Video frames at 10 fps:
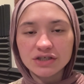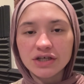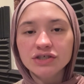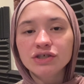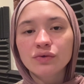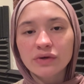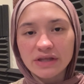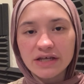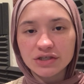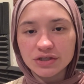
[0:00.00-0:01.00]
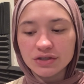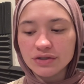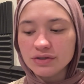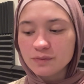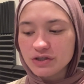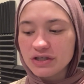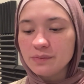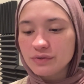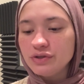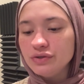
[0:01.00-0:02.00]
changing your
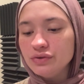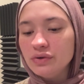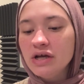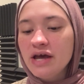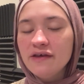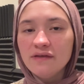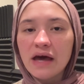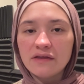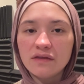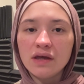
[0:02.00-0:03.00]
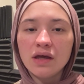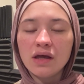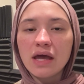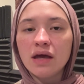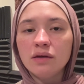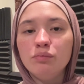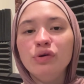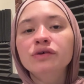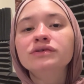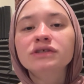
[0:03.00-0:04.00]
relationship to that thing, and
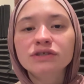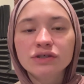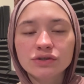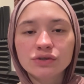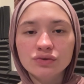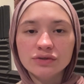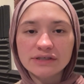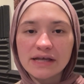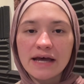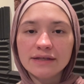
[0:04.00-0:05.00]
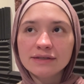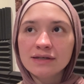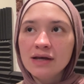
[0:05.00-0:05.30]
building your tool set